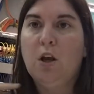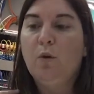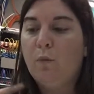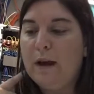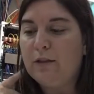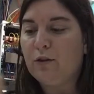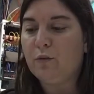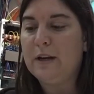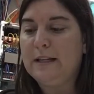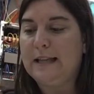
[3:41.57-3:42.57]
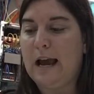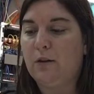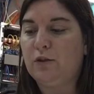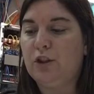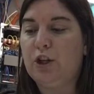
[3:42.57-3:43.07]
What 3
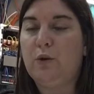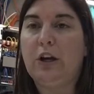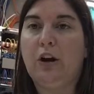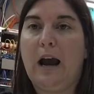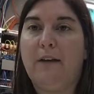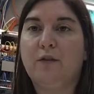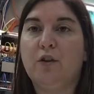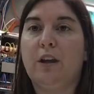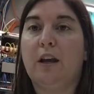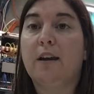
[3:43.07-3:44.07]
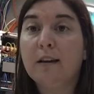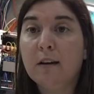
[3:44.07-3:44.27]
sounds do you hear after the k?